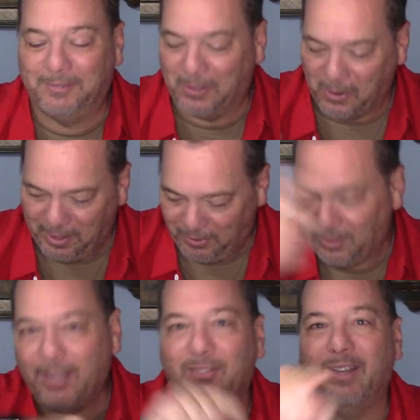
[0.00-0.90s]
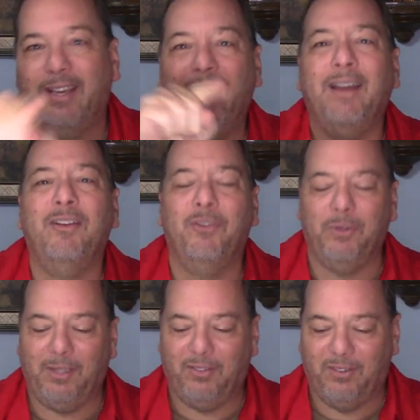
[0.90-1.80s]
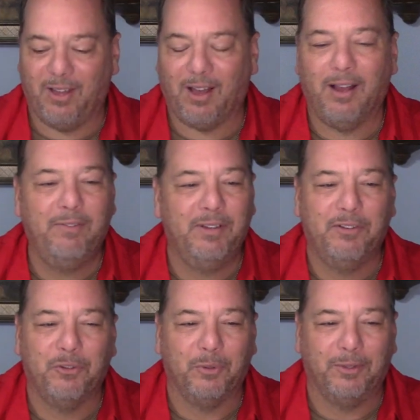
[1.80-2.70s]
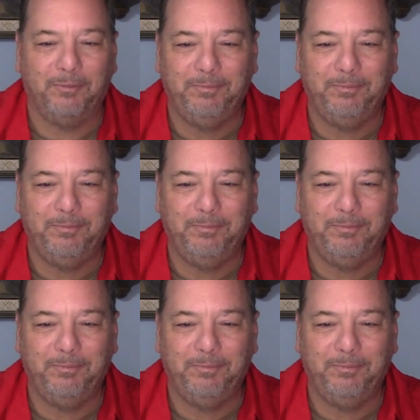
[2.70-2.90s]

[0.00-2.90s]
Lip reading: All right, so let's get into it. Let's dive into it.